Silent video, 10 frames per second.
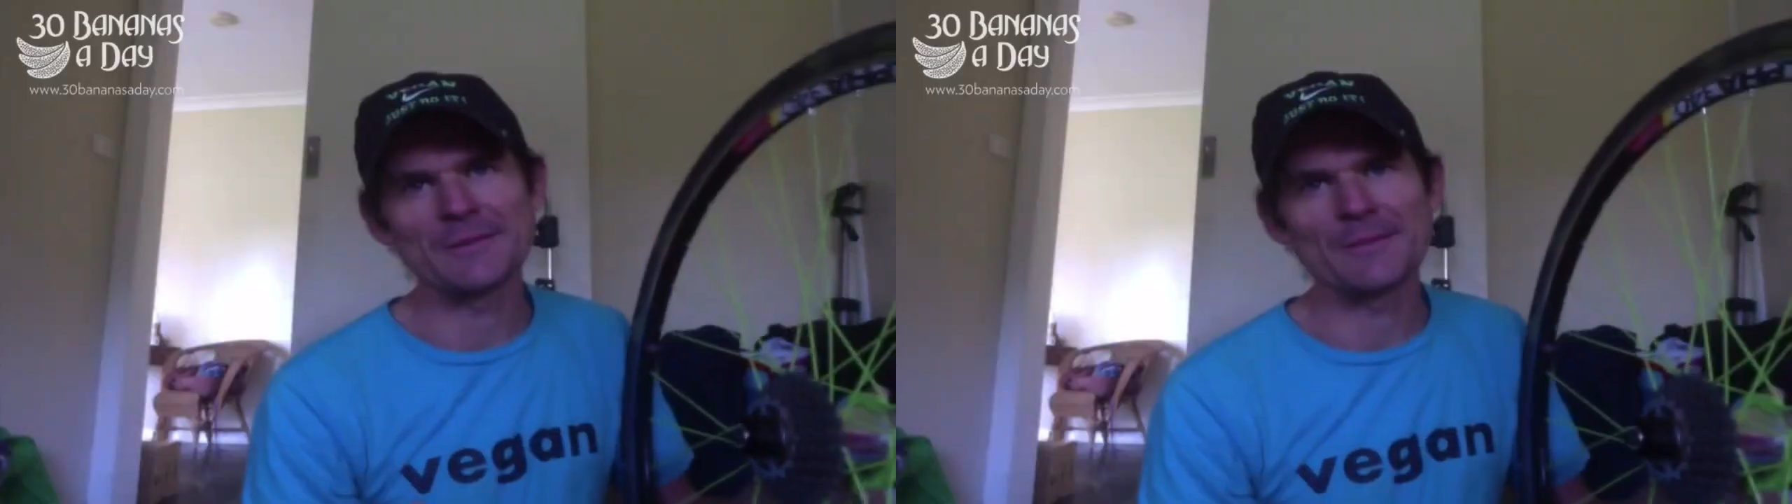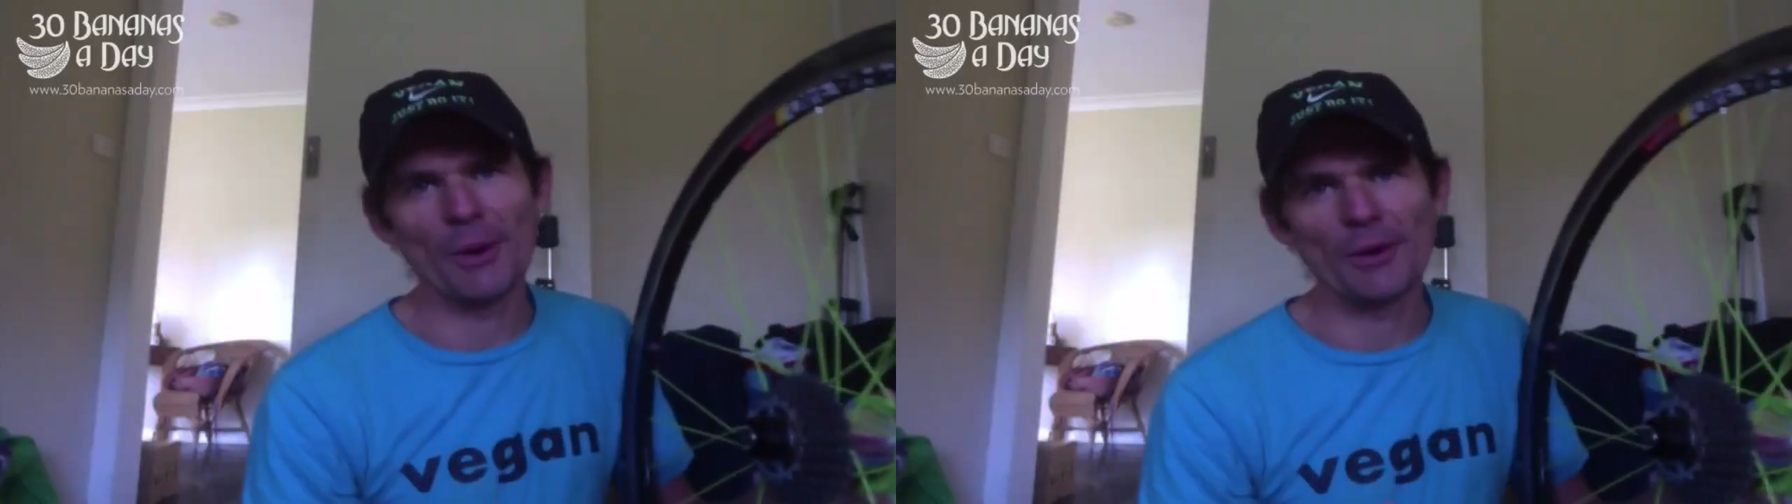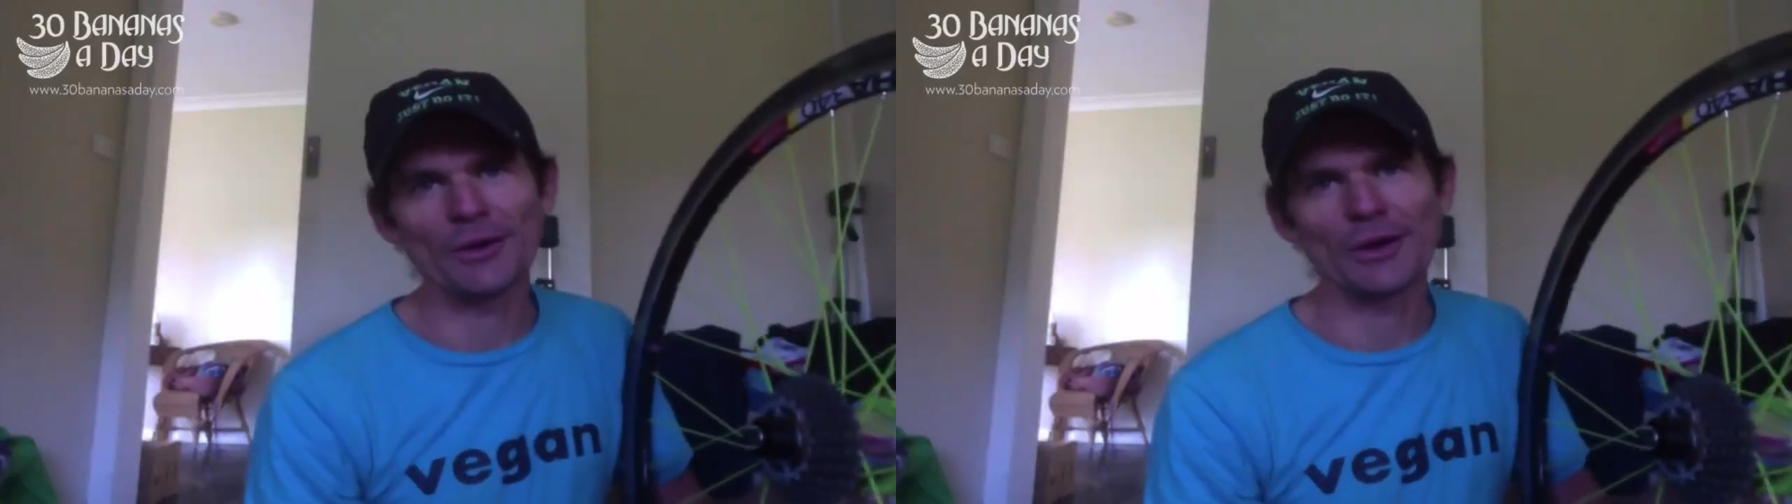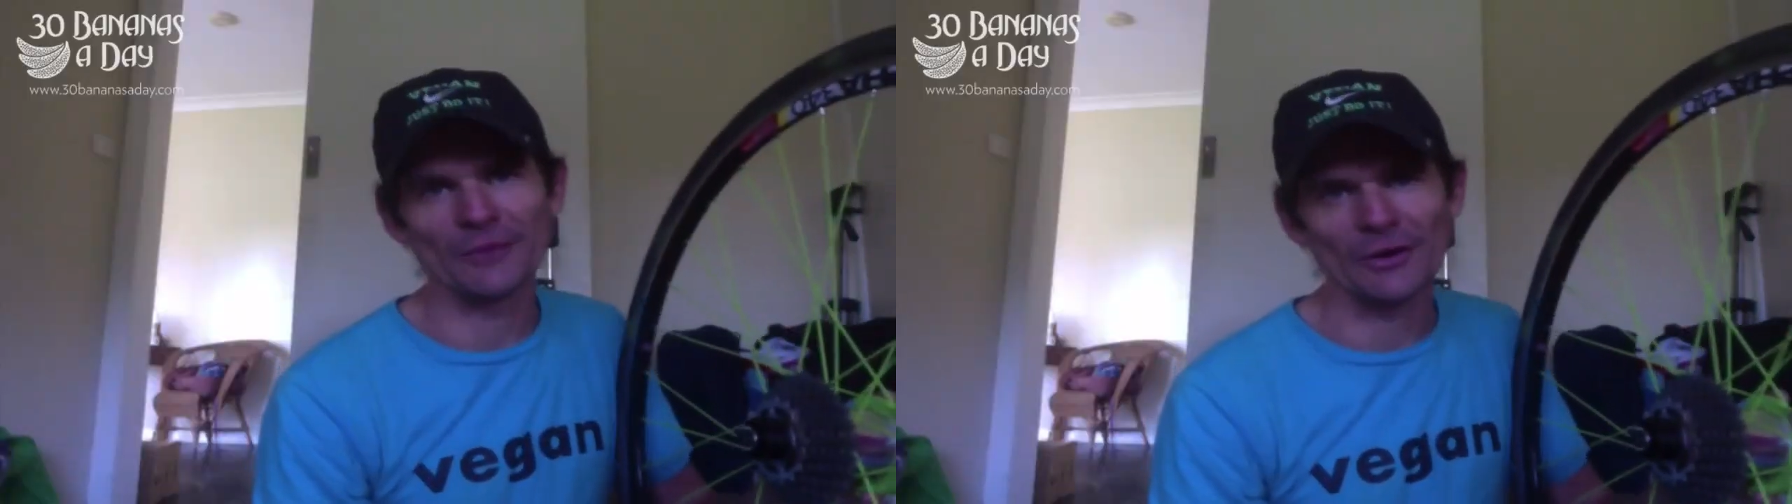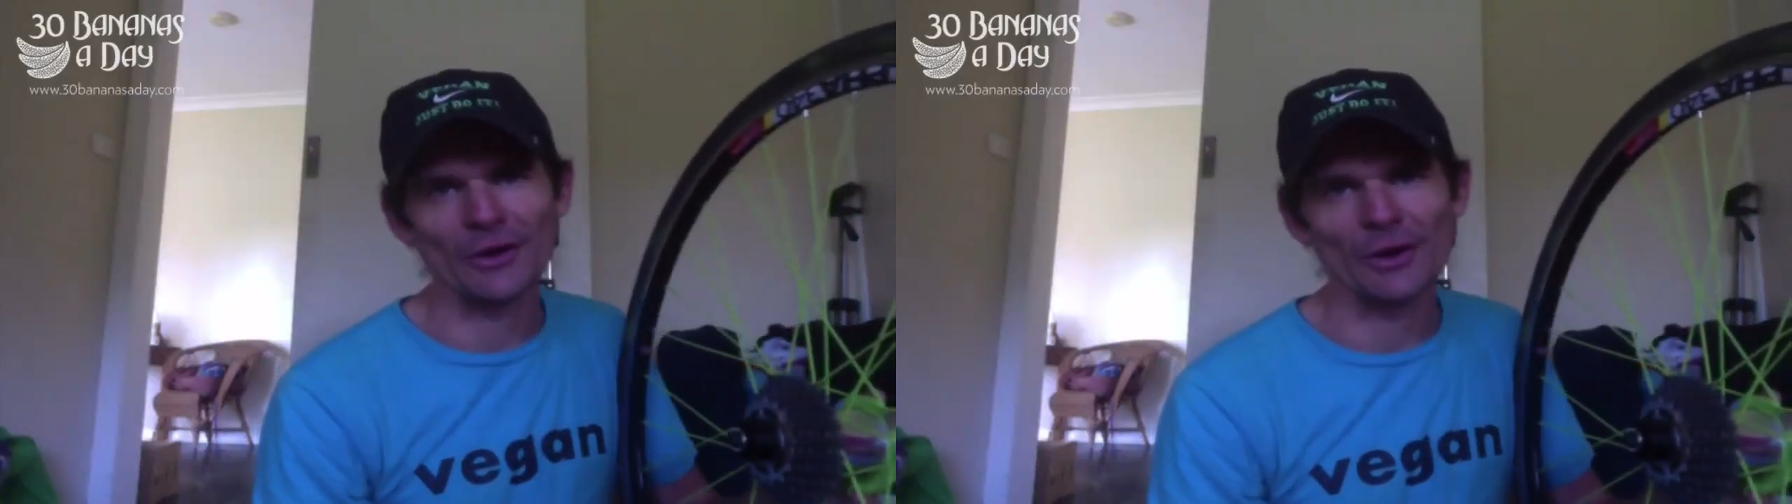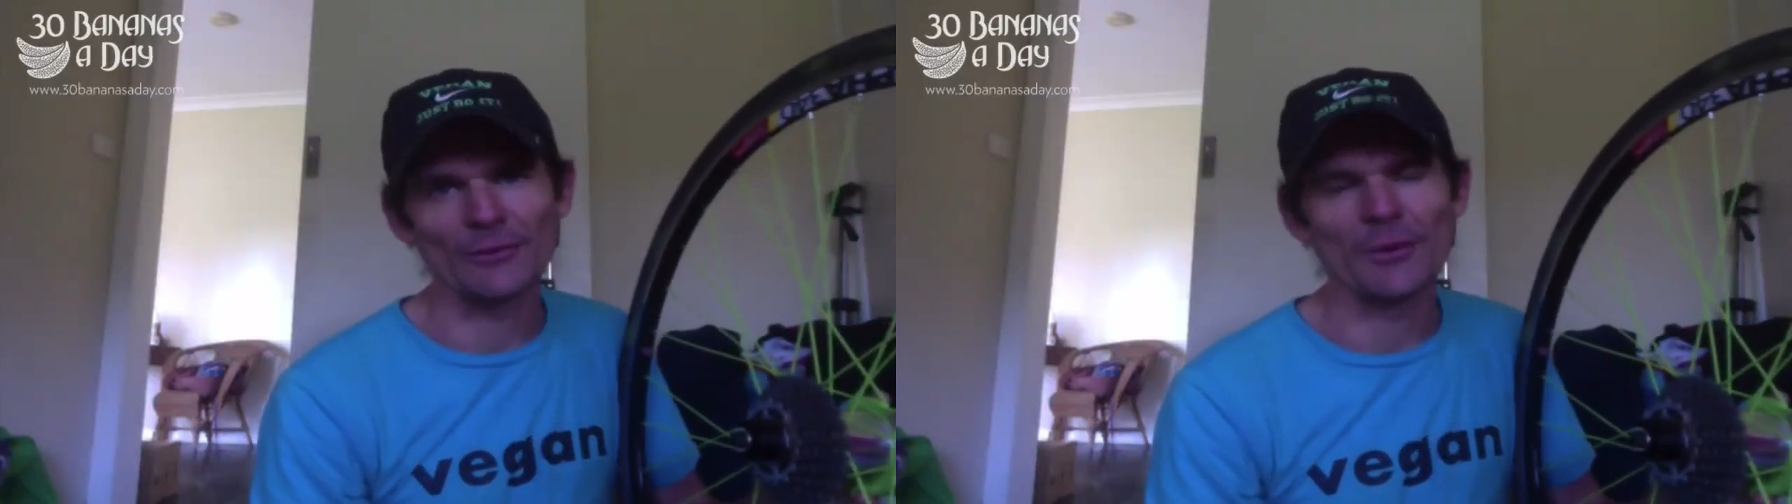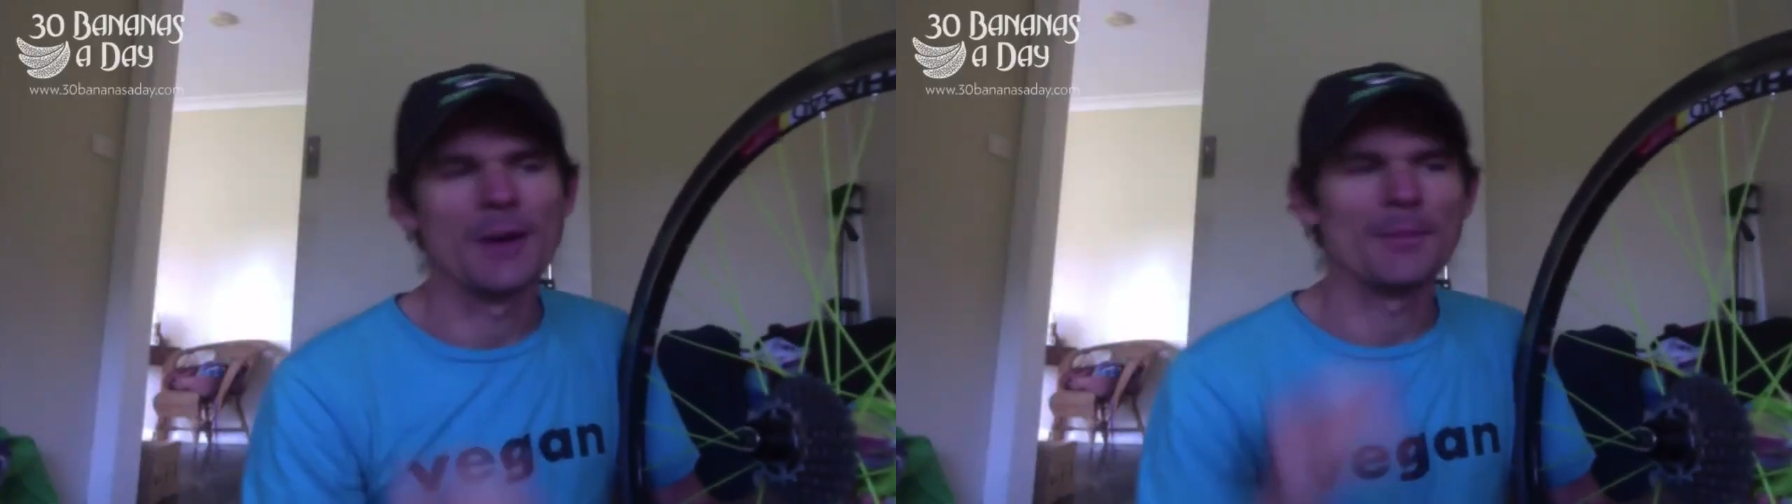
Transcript: both are very helpful.